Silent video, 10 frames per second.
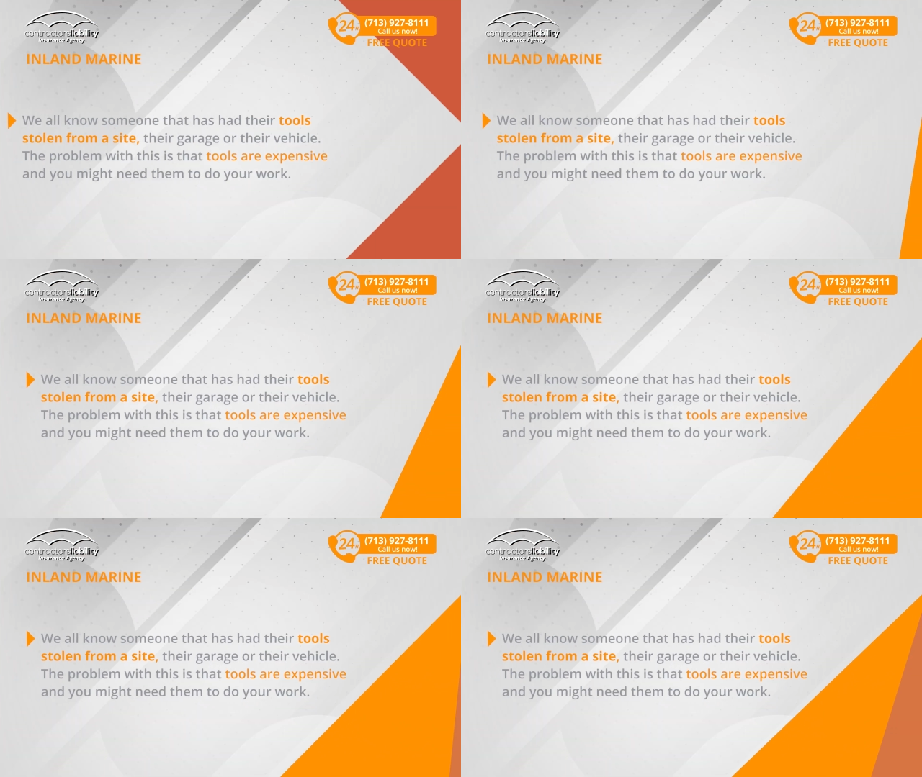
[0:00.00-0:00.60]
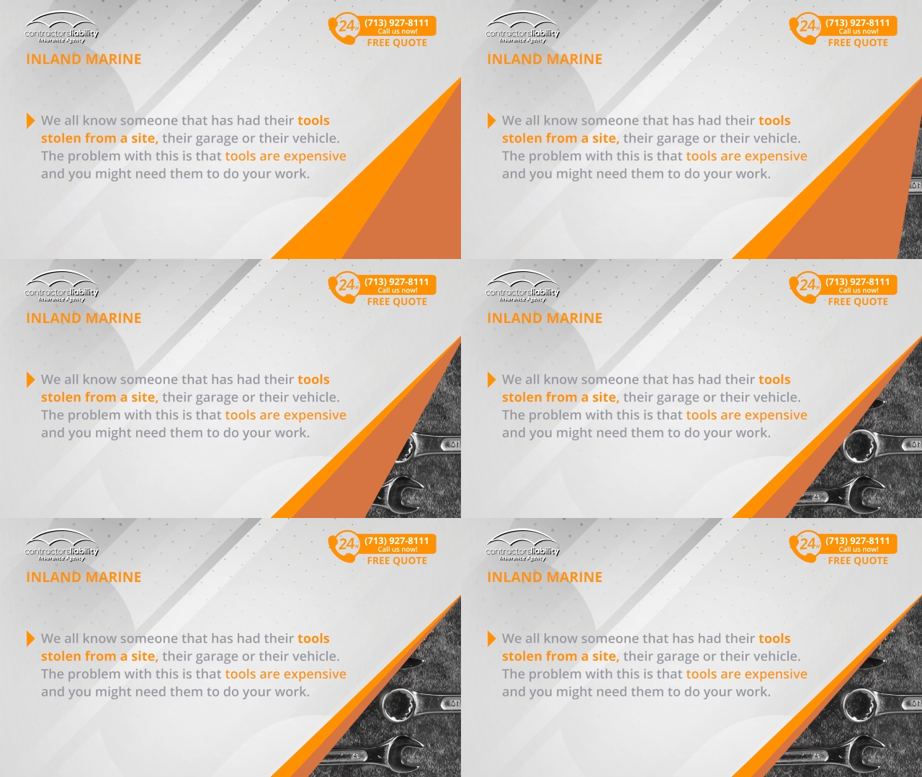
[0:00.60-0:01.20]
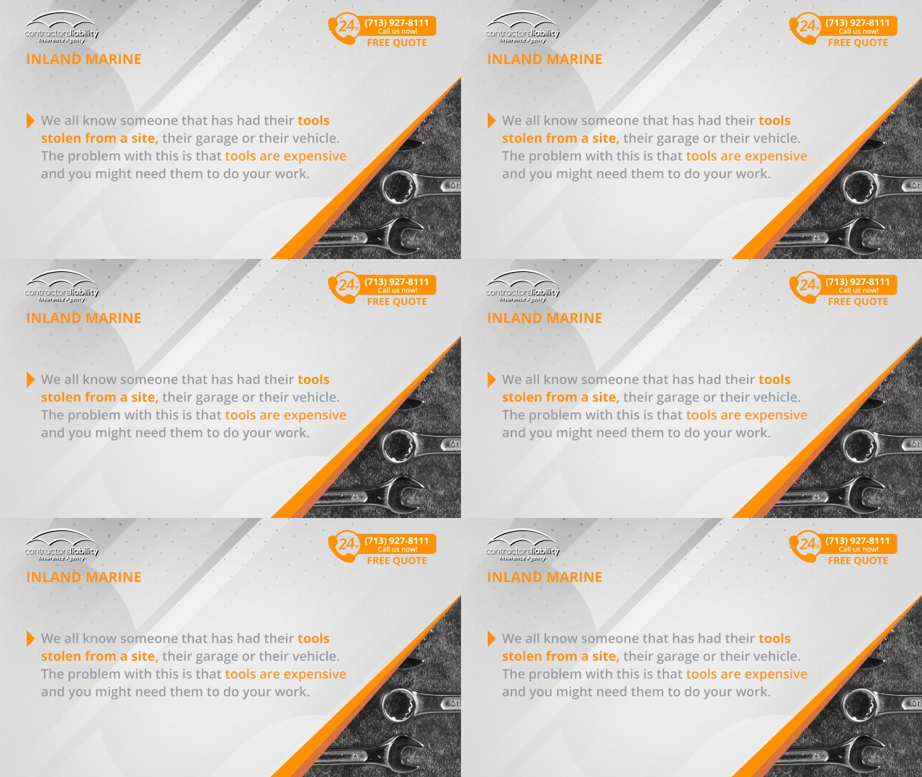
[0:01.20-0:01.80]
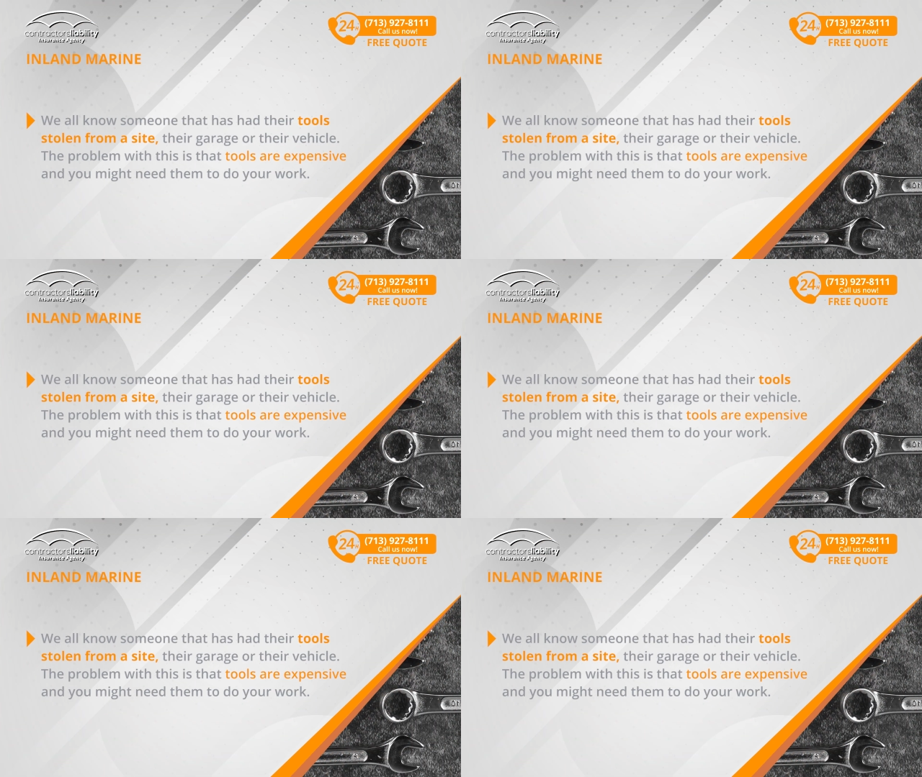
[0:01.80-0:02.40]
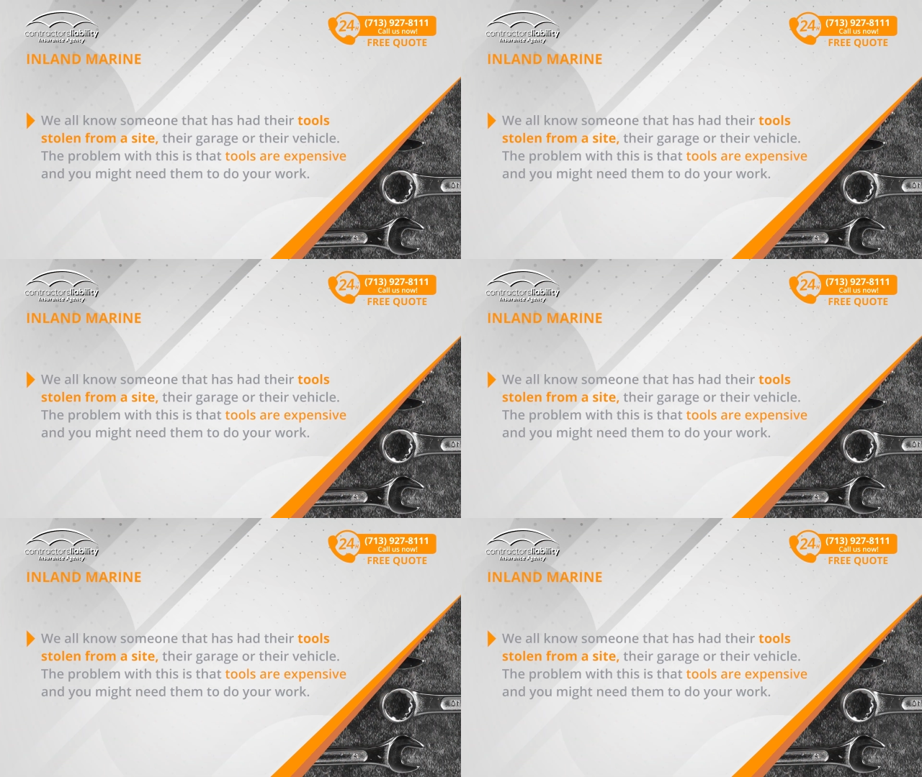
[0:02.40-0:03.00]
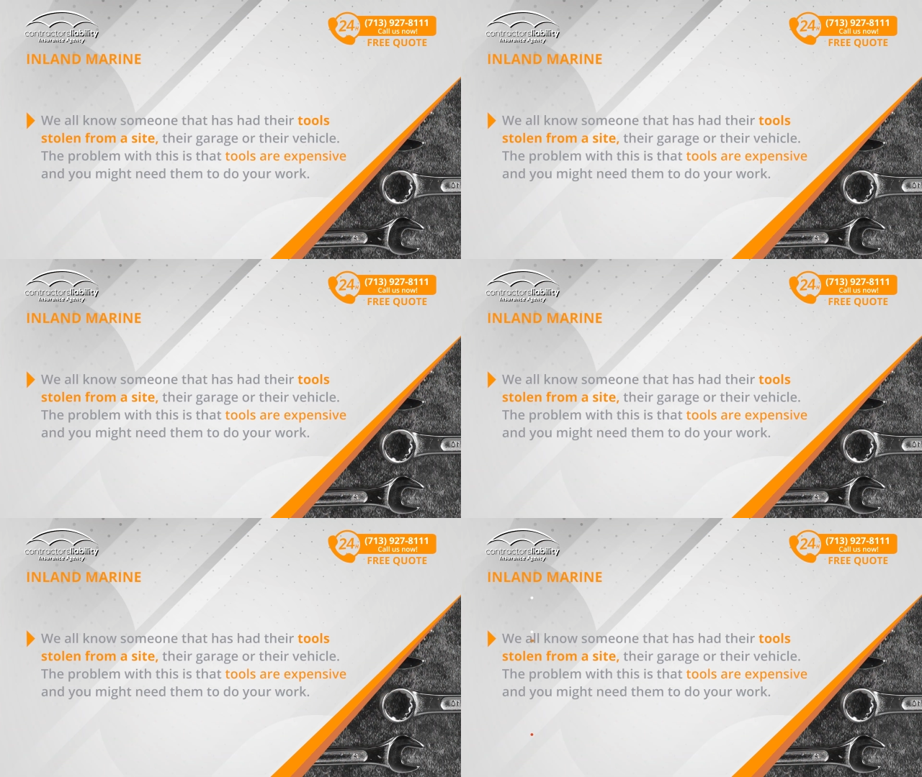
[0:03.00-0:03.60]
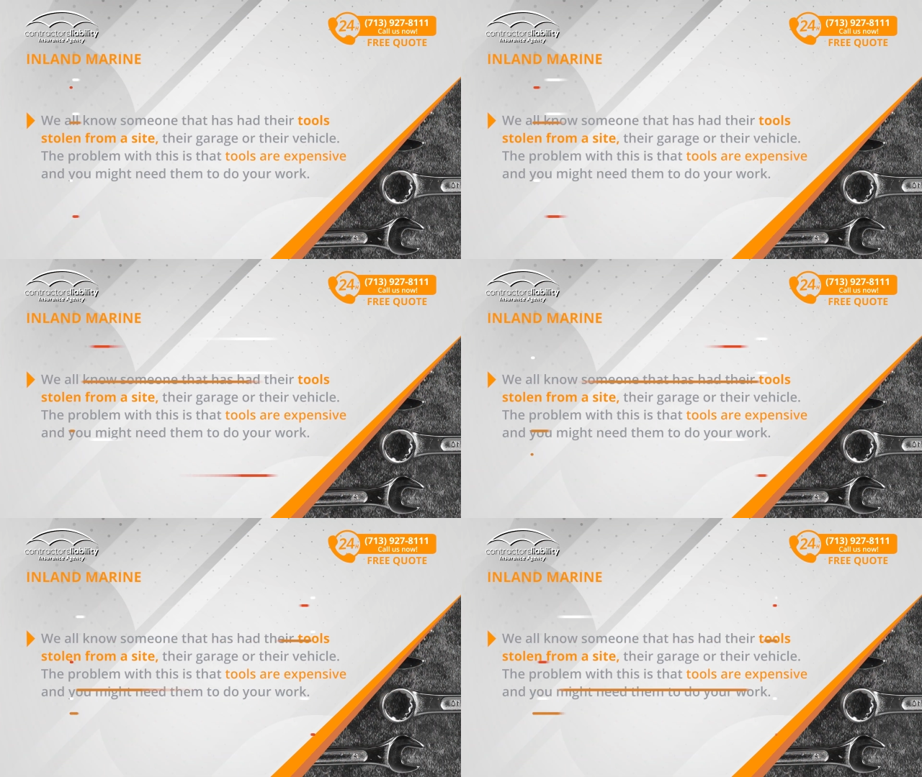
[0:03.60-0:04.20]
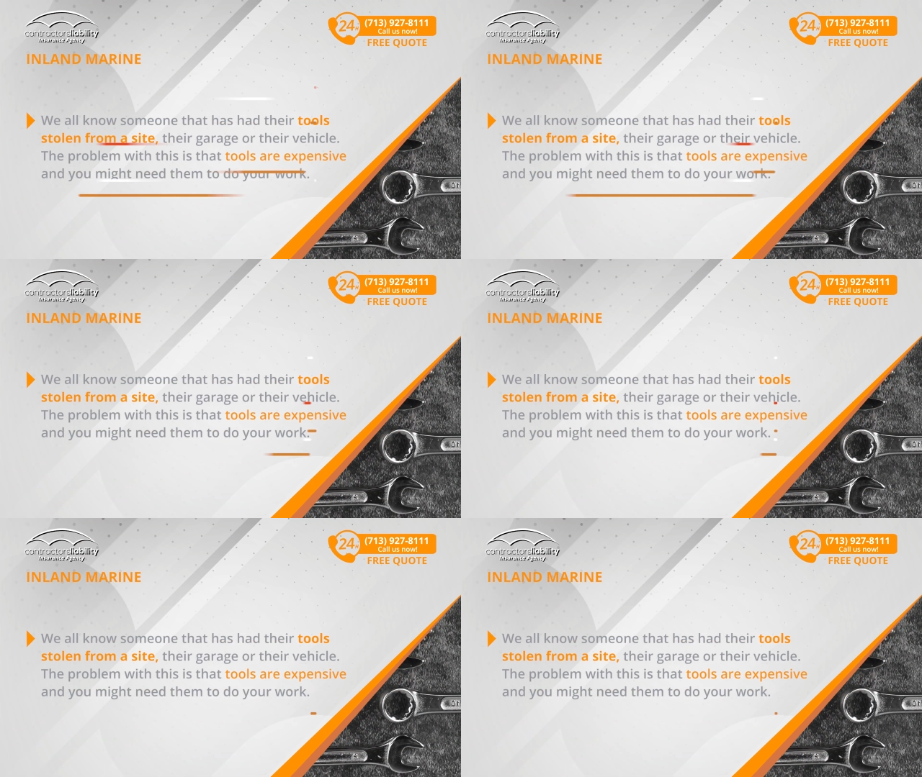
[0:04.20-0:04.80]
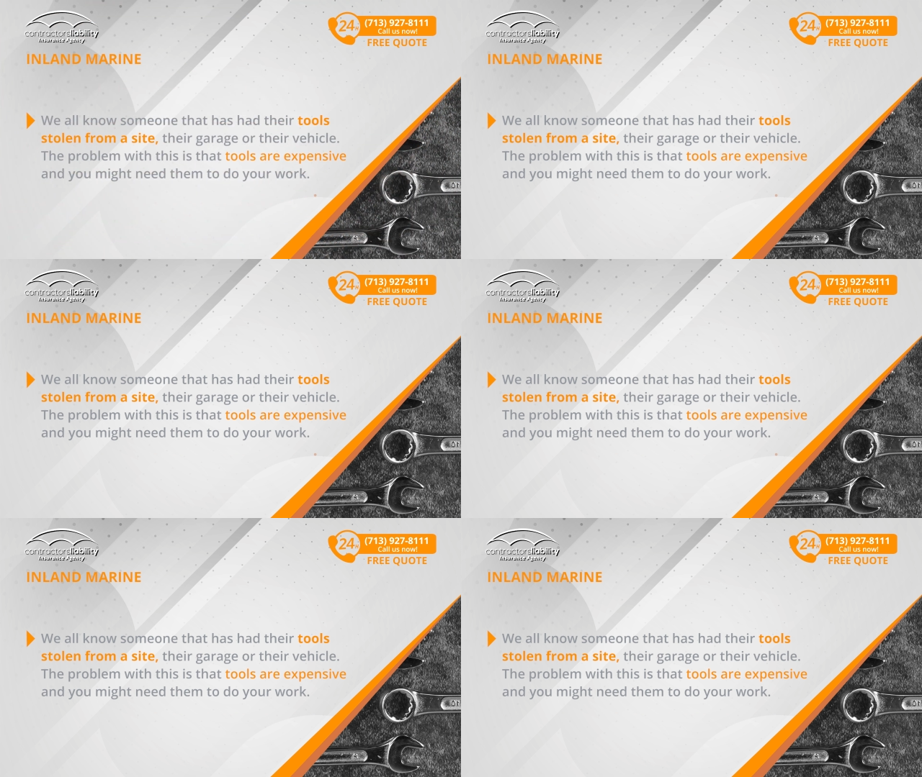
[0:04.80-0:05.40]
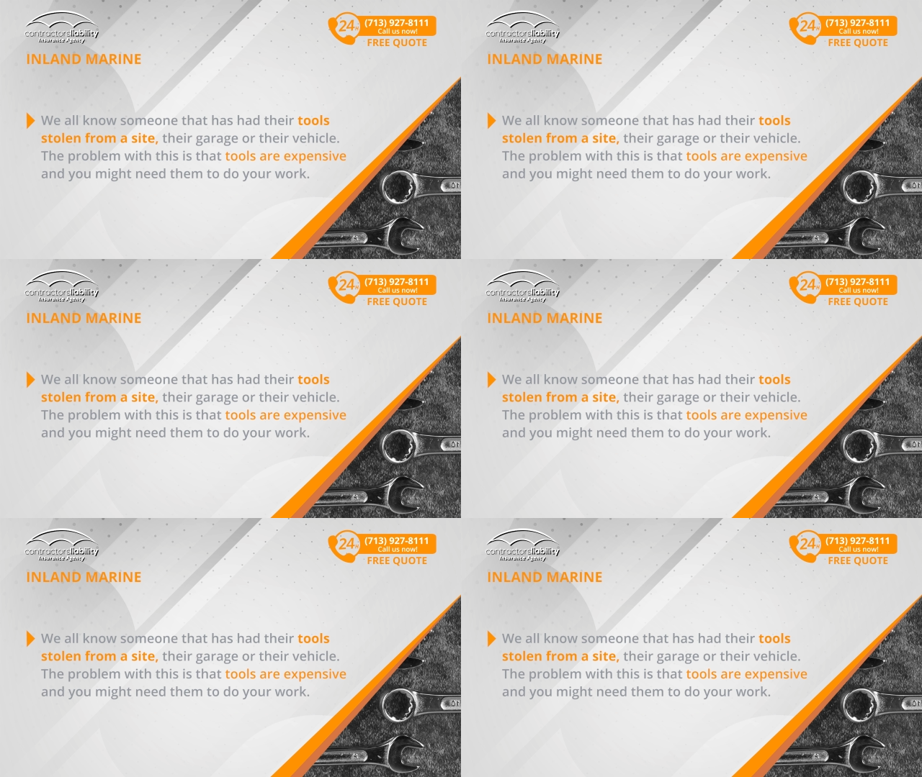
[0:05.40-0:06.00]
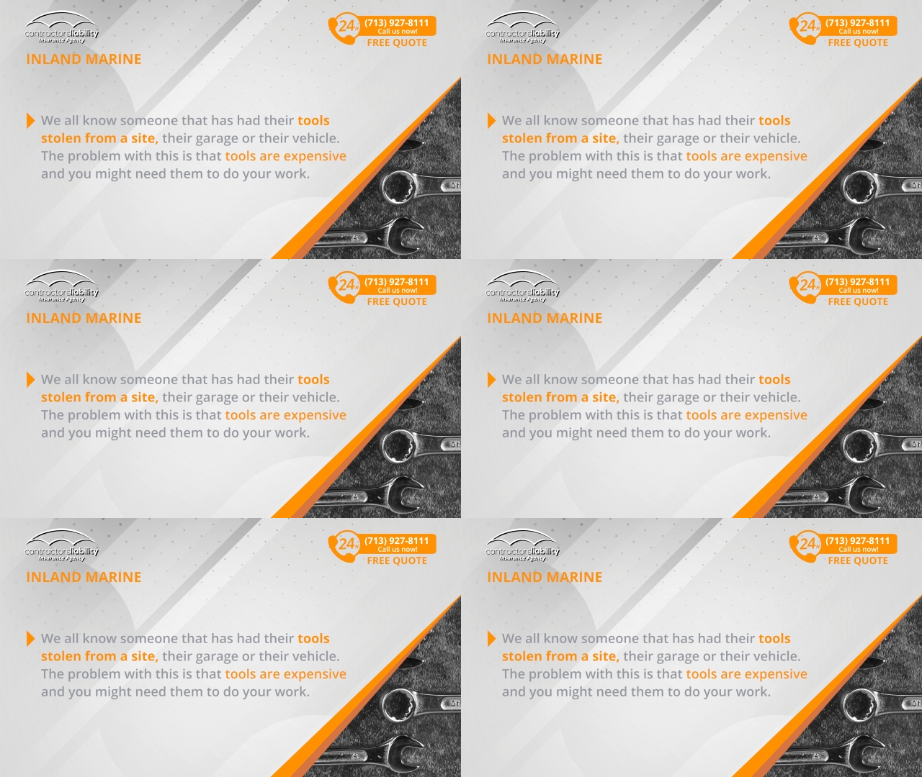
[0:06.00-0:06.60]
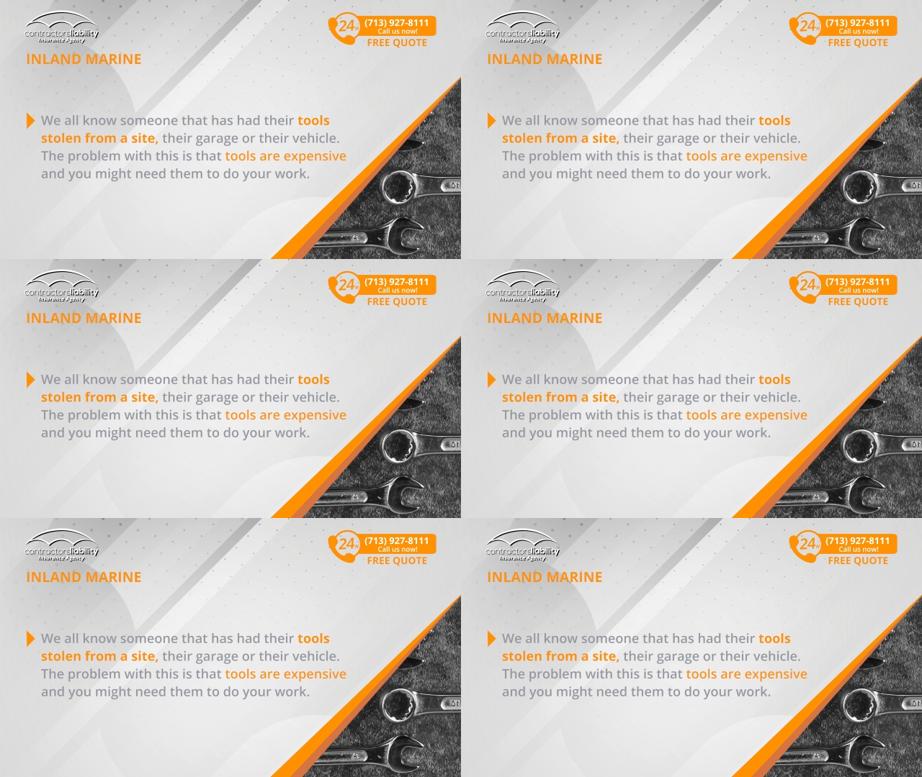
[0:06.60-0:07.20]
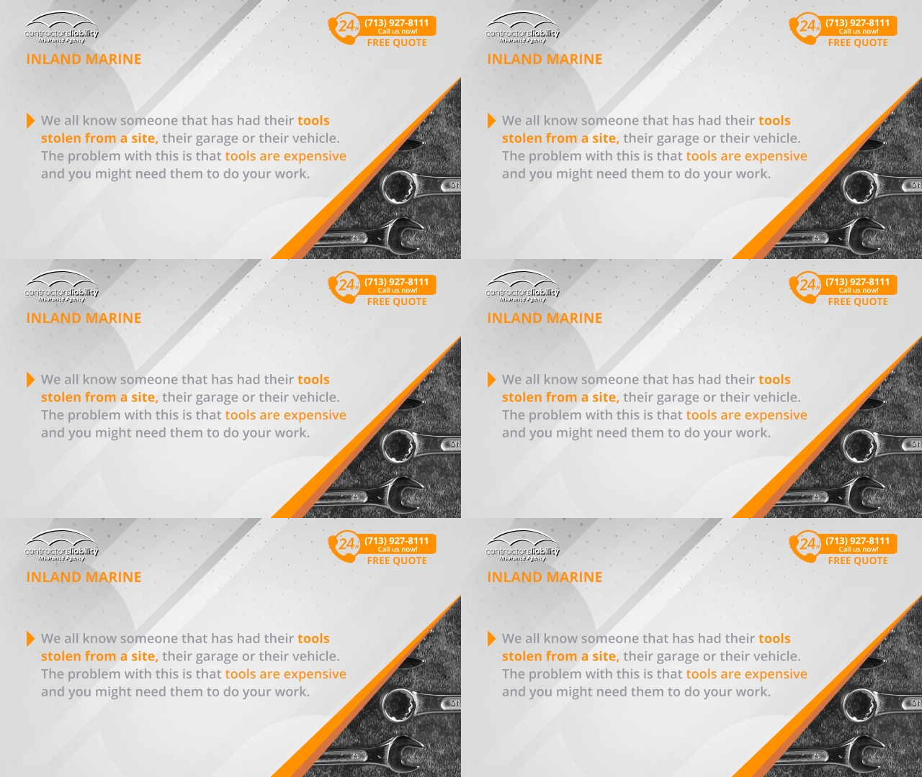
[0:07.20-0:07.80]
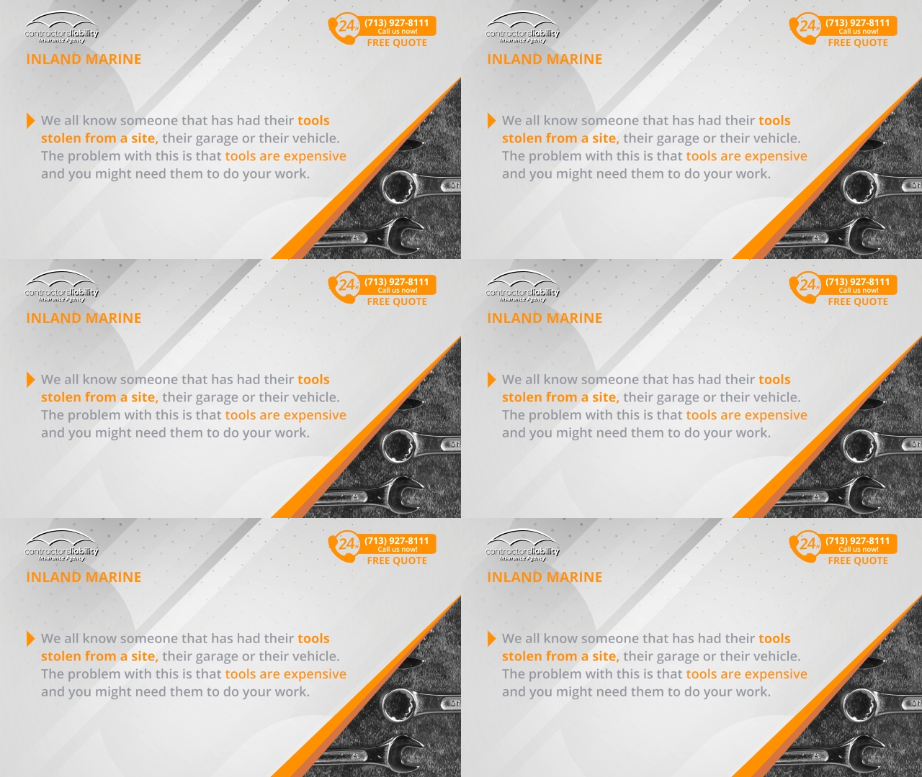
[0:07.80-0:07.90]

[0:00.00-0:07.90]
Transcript: [unreadable: no face in view]